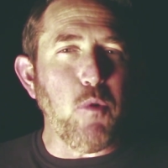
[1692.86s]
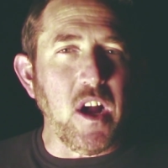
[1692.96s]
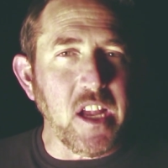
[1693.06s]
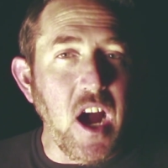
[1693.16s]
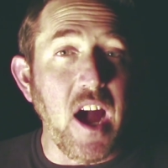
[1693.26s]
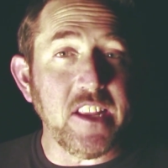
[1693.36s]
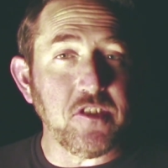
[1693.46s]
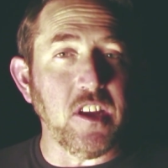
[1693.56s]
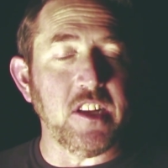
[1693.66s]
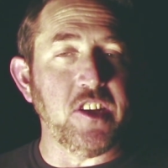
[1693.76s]
what God is
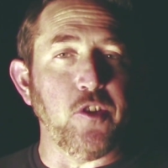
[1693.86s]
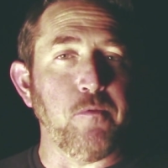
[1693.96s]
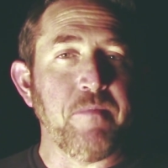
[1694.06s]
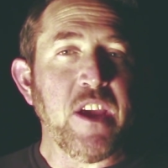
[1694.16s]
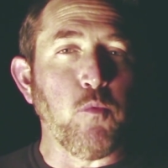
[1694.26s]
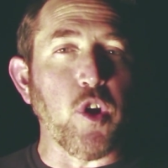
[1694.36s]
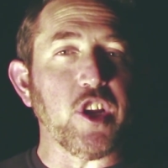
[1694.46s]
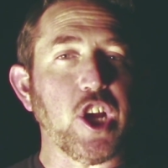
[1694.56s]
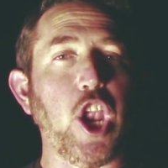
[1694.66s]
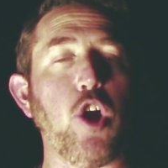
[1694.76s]
going to do. We're
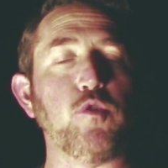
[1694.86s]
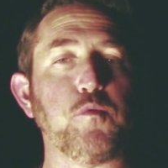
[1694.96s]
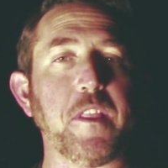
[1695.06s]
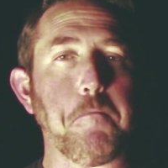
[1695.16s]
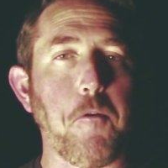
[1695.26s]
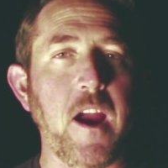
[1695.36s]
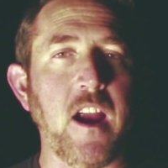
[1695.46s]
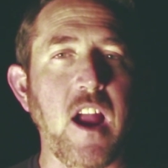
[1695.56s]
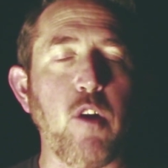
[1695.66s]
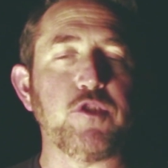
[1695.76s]
going to close with a
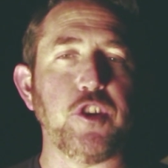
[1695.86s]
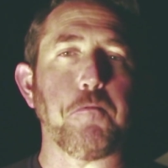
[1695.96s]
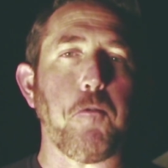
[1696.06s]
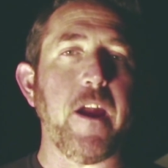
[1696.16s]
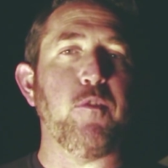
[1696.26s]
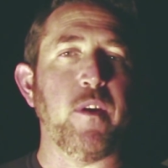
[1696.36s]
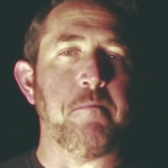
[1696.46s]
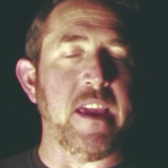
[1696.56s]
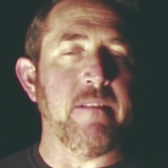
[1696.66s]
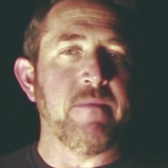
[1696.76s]
prayer. I want you to pray with
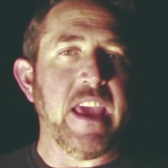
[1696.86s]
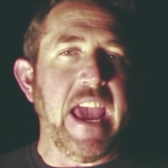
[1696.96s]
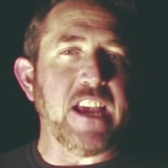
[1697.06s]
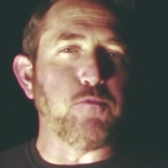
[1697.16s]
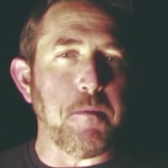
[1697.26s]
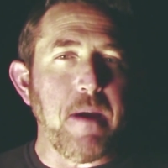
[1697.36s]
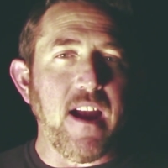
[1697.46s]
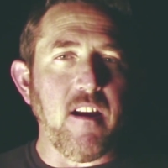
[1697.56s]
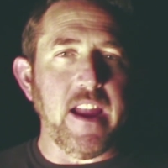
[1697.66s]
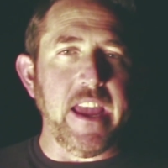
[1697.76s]
me as we
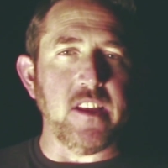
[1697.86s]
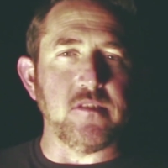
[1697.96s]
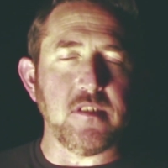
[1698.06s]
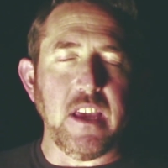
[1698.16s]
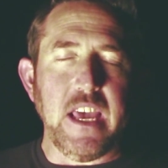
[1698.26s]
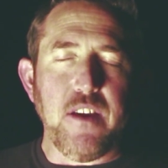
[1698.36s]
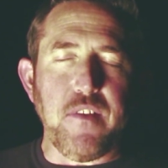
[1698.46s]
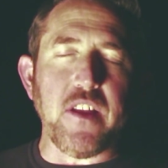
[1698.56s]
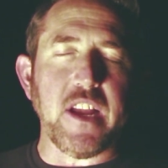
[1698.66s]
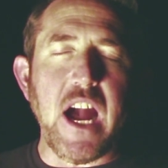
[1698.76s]
bow our heads.
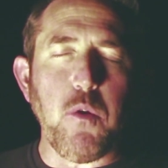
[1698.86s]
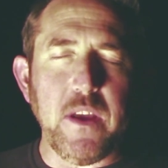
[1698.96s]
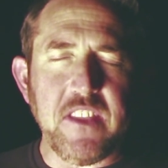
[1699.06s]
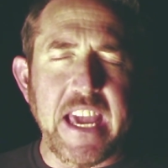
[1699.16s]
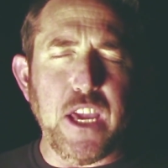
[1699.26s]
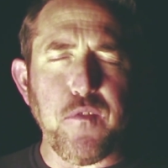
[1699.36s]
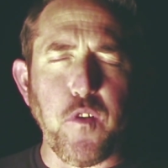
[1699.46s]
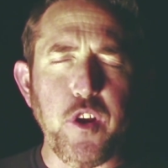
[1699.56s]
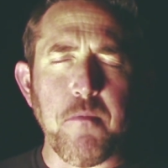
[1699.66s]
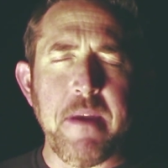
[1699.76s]
Father God, we thank You
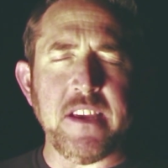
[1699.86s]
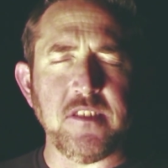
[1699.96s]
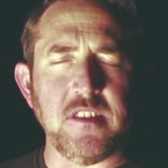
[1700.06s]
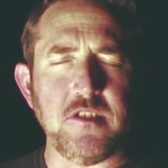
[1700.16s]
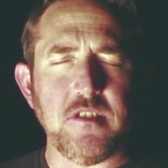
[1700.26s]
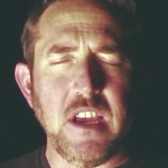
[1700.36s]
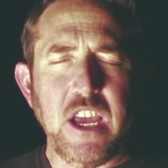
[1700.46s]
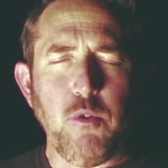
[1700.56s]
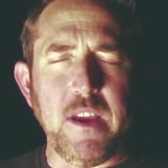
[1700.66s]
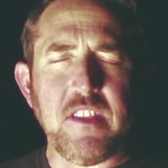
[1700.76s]
for Your message.
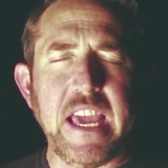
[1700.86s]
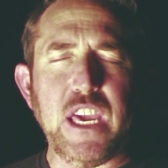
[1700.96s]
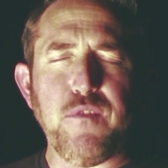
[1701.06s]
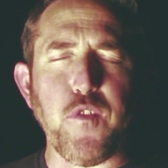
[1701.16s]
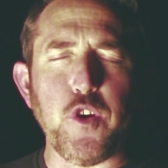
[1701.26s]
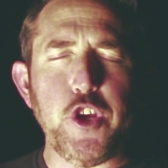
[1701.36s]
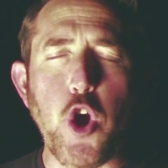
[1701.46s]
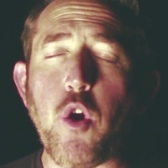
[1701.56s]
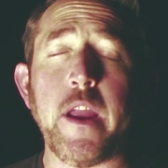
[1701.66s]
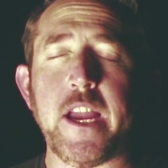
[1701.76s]
We thank You for
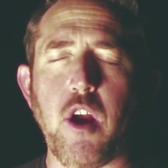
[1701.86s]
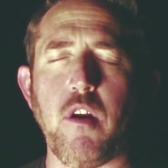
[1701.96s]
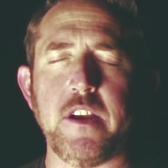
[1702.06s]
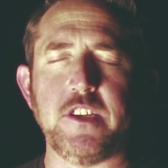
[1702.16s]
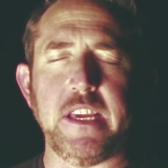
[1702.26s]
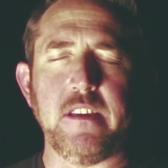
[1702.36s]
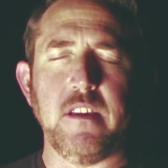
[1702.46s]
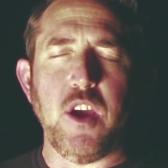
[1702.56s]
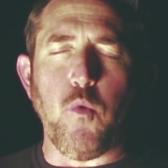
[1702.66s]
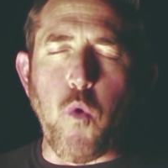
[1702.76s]
Your encouraging
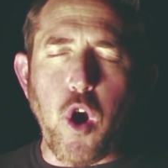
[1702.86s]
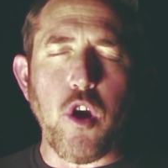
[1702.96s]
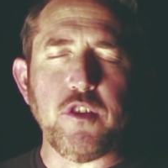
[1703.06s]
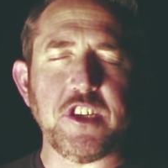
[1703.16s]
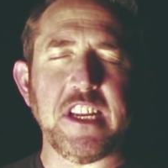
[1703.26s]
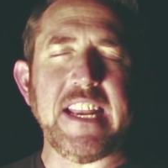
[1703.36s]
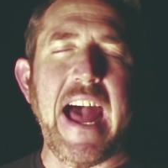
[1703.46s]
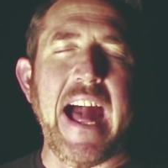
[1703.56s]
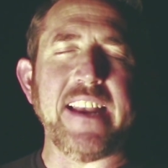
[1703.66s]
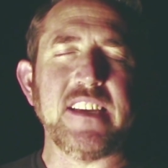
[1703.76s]
words
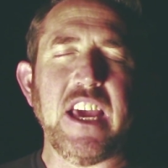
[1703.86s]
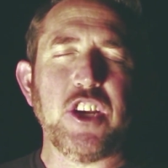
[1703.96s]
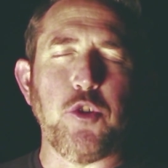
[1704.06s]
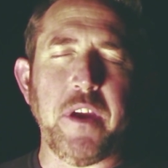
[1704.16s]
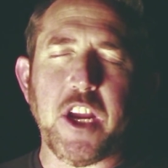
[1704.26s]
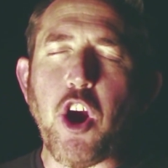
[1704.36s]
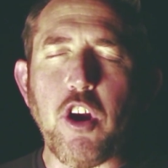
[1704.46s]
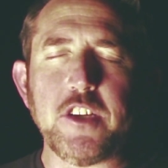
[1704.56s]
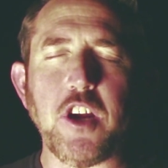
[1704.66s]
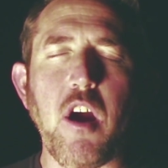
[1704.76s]
tonight to
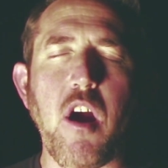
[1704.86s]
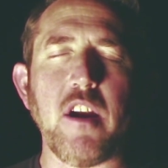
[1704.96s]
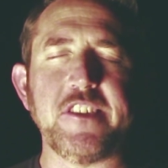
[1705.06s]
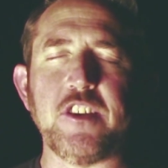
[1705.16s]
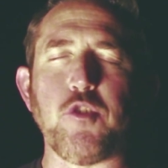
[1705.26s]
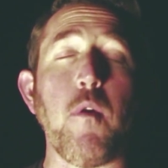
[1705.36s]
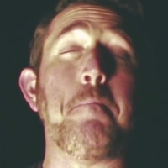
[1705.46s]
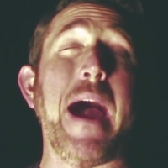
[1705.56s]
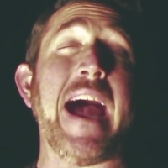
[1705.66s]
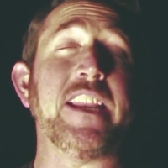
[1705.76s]
encourage our hearts and to
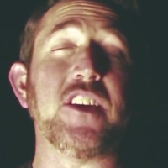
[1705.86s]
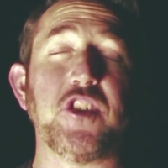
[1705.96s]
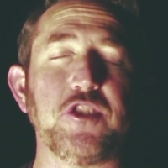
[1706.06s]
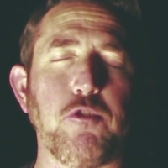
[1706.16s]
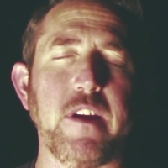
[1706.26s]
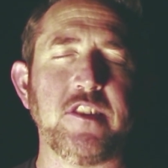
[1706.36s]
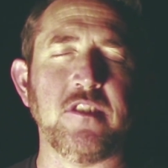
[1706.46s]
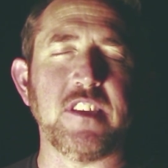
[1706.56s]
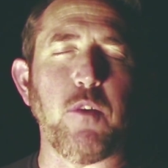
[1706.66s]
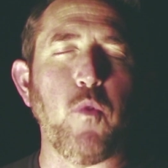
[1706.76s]
remind us as
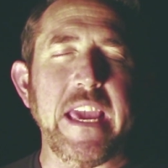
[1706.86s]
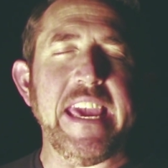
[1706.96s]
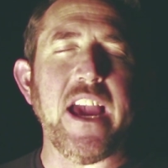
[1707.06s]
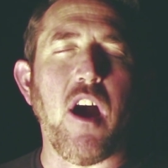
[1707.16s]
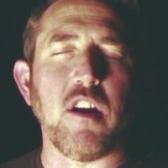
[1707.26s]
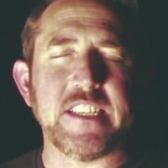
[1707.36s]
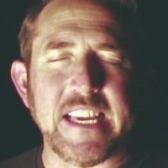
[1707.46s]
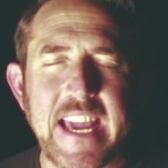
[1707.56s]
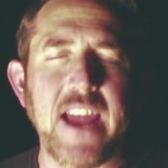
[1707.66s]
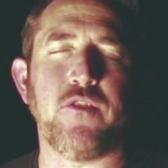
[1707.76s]
Christians that we are
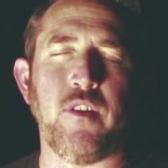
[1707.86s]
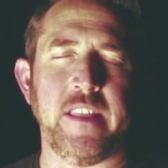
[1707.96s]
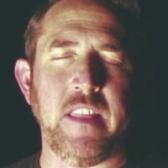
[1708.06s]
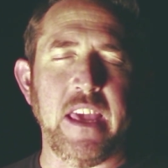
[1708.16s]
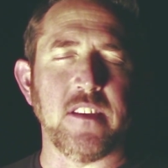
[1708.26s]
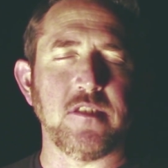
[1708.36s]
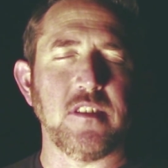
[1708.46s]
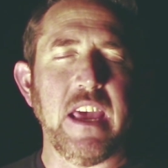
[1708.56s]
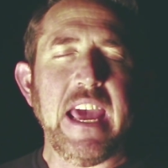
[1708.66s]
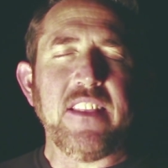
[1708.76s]
together in
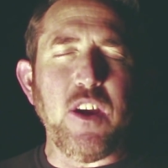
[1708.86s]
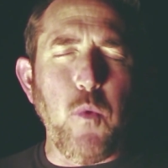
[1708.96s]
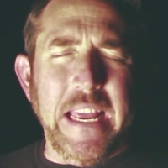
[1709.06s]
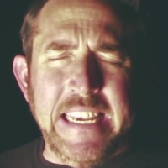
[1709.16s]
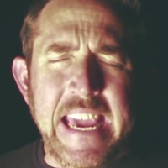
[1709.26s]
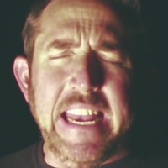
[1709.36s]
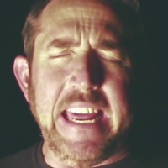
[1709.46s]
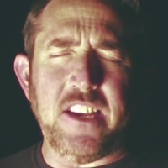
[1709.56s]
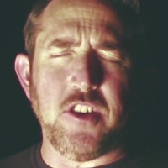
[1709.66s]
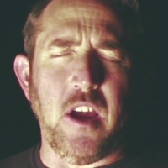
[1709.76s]
this, that we need
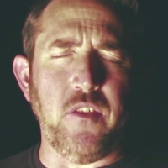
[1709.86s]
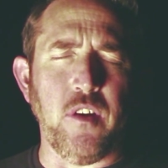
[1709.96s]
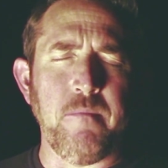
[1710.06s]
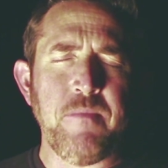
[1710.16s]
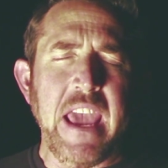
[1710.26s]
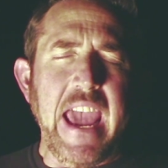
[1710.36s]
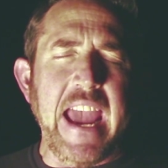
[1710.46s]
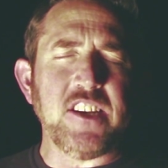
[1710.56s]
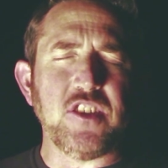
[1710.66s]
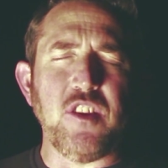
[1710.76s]
each other,
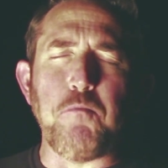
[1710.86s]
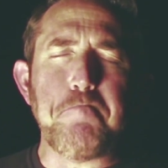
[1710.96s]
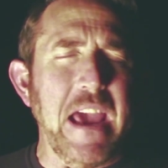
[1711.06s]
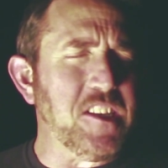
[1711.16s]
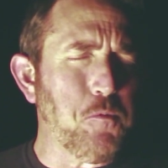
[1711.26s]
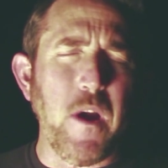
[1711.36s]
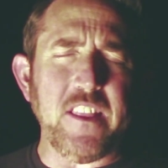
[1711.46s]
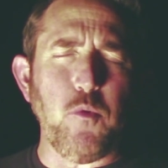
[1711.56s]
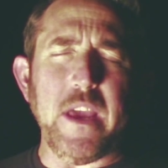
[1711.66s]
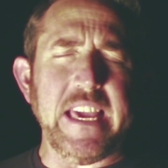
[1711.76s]
and the best way
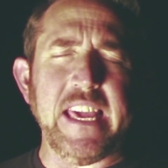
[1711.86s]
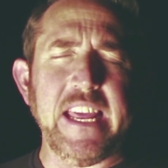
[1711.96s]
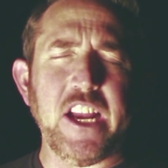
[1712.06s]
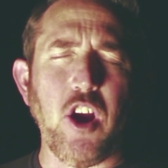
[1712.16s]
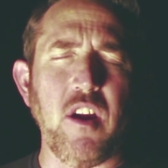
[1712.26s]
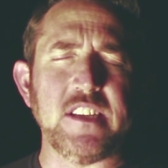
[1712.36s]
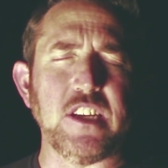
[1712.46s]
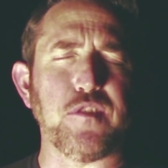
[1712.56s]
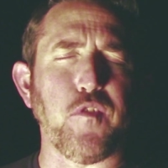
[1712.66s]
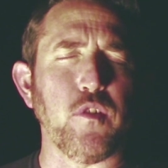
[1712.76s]
that we can encourage
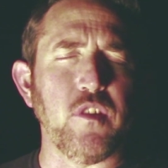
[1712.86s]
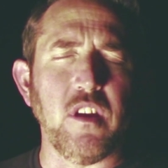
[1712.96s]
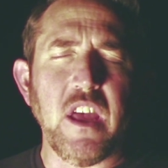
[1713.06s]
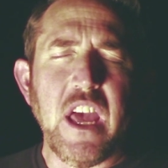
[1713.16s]
is for the